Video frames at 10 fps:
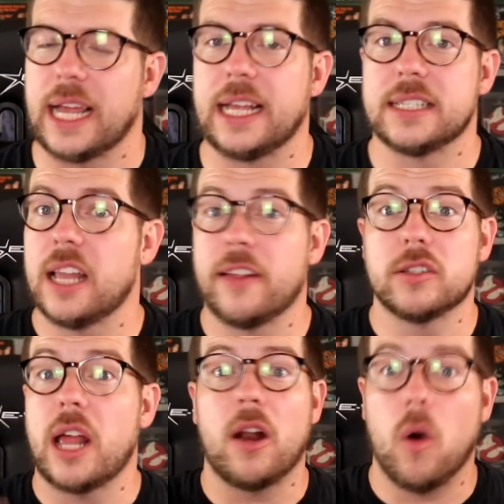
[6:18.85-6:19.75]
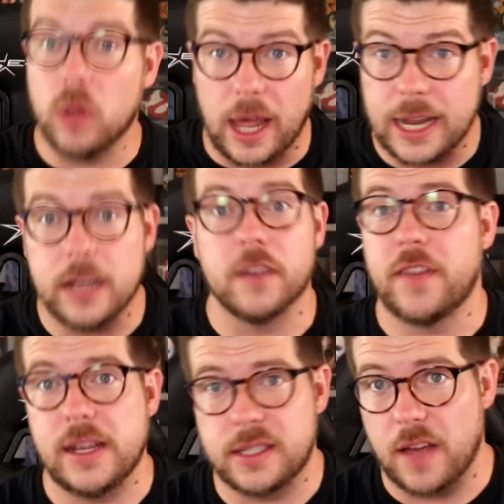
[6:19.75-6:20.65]
Like there's not a whole lot of
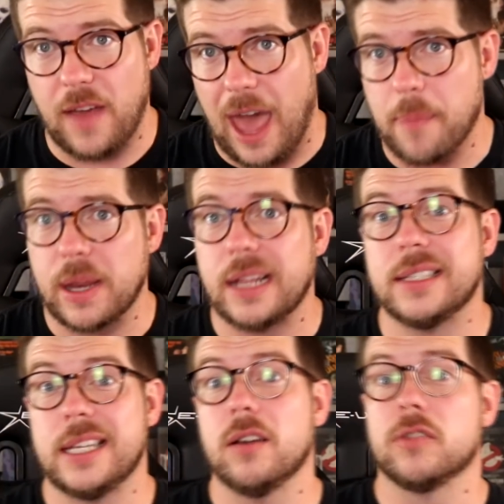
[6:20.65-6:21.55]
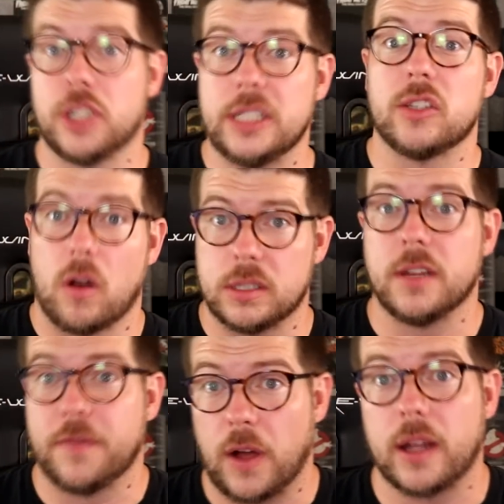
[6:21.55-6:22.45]
in-your-face stuff happening until she starts
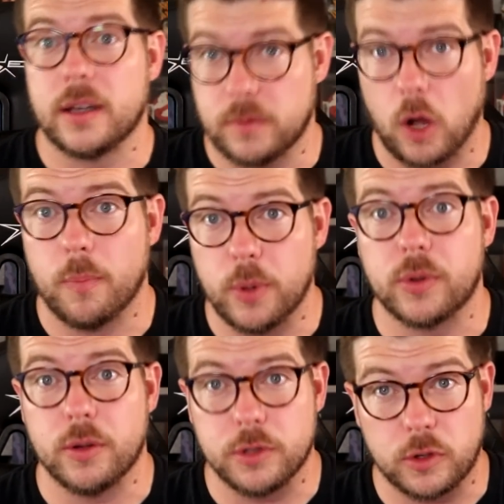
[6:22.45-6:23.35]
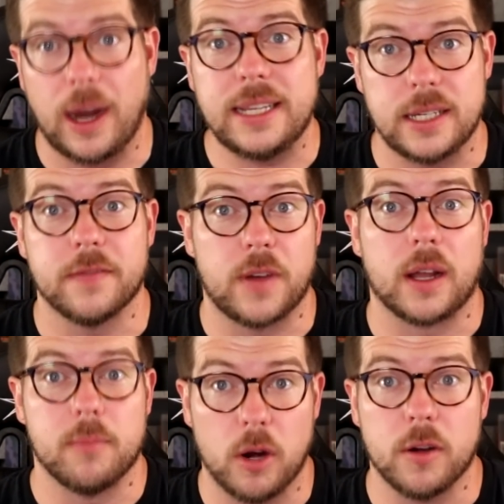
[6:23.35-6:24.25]
to fucking go buku crazy and
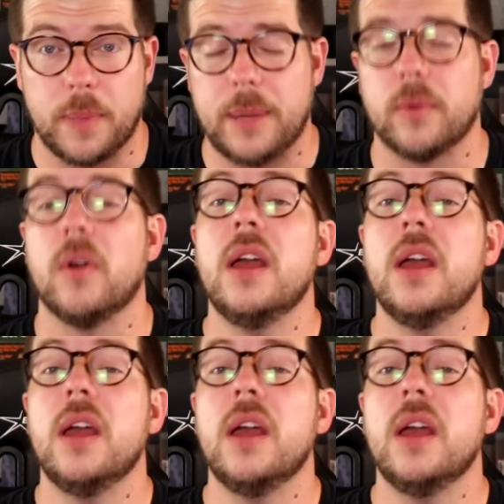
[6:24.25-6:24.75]
fucking murder people.